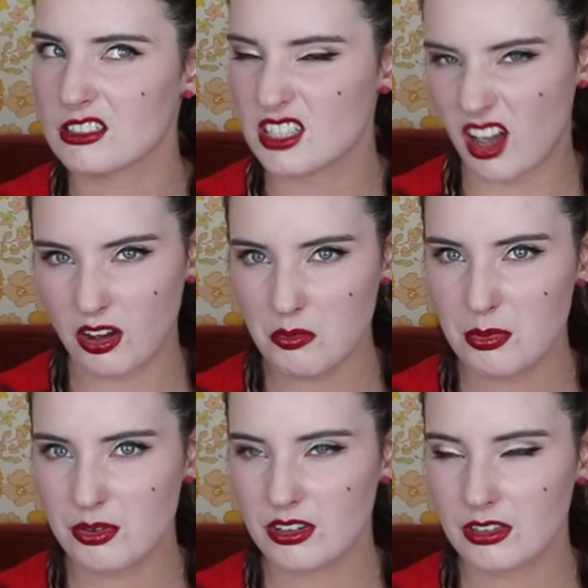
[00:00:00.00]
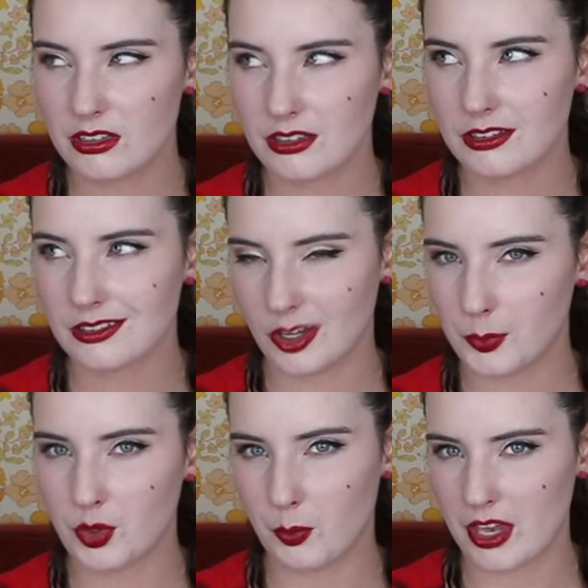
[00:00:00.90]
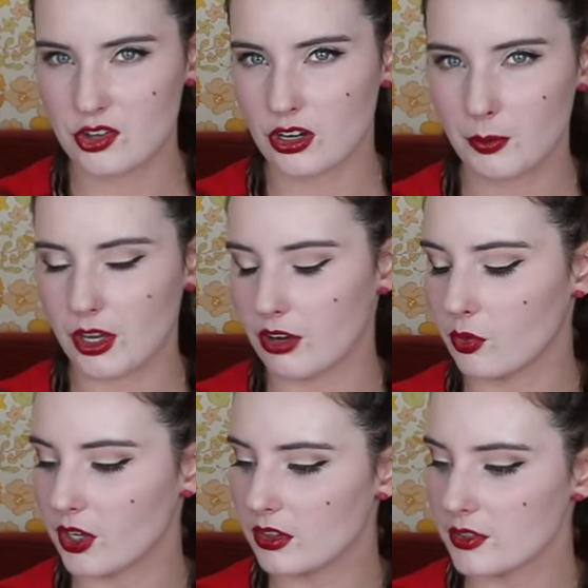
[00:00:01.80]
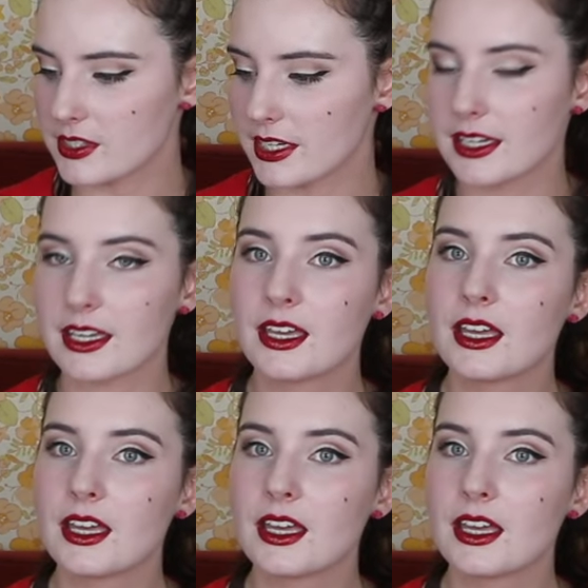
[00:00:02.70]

tub. I'll put a picture up here of what it looks like.